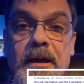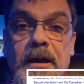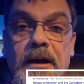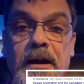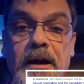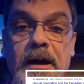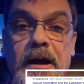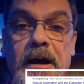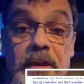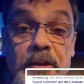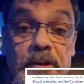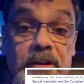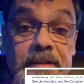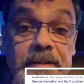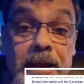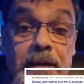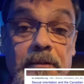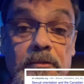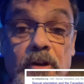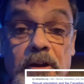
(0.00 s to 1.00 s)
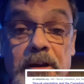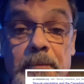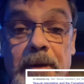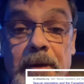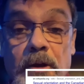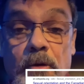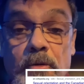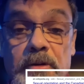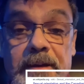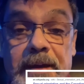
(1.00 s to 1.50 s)
Uh, you can take a look at my
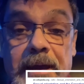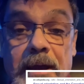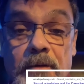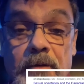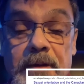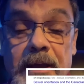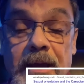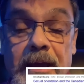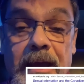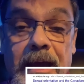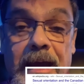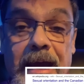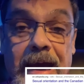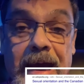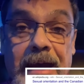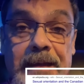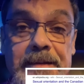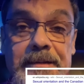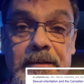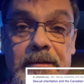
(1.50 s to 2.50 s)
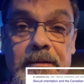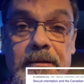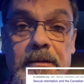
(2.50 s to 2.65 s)
old account at